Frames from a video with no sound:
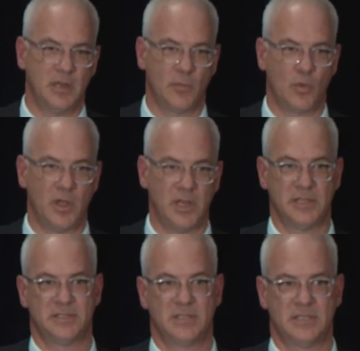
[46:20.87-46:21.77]
Number one
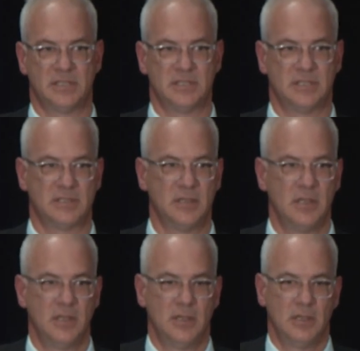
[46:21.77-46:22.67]
is this is
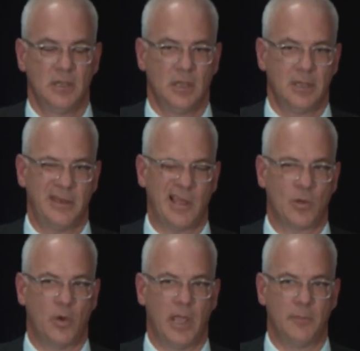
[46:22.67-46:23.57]
not
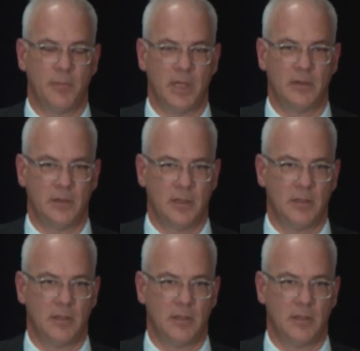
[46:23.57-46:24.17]
quite, but